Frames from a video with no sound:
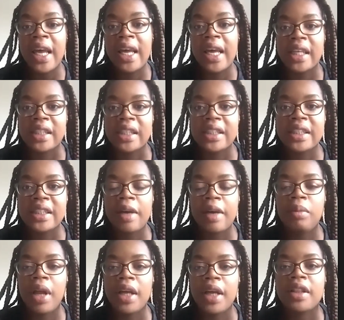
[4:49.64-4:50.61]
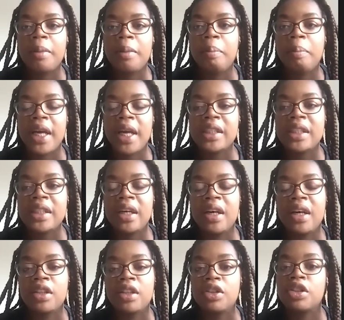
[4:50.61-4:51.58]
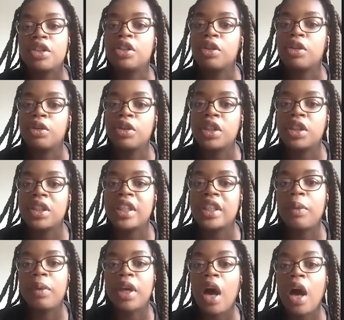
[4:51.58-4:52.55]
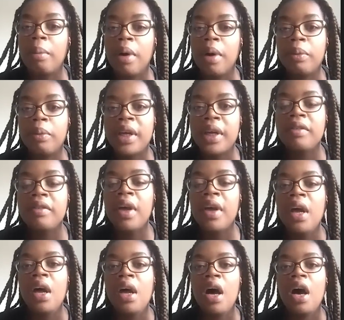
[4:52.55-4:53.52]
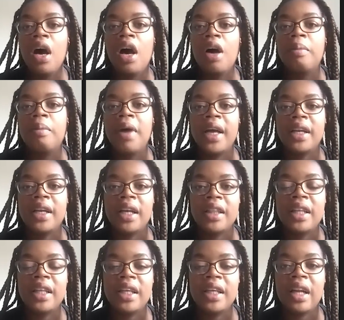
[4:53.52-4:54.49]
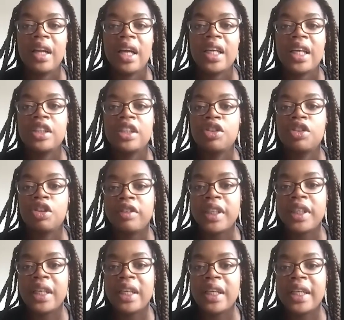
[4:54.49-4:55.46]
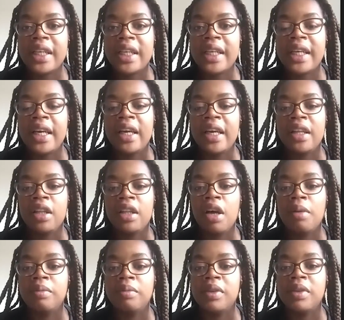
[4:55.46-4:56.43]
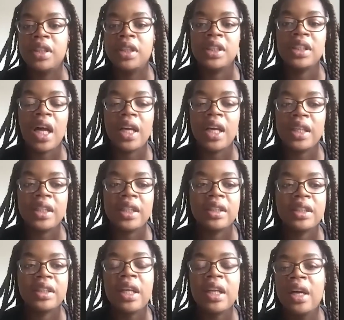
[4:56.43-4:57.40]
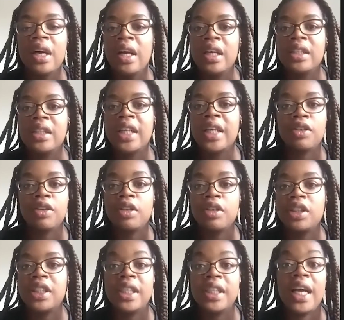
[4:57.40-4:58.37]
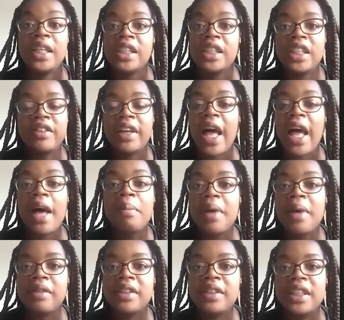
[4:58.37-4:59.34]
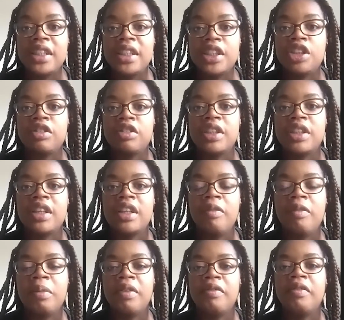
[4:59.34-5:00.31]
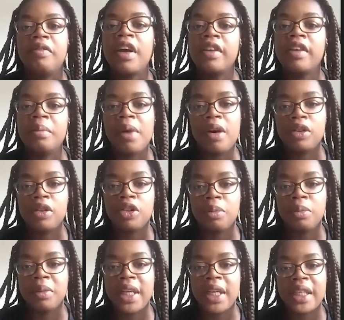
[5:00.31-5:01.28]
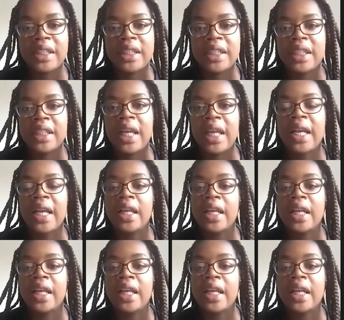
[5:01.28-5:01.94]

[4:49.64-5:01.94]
in STEM, like, the better the solutions that we come up with. And I think, like, historically, the science, technology, engineering and maths industries have been very male dominated, and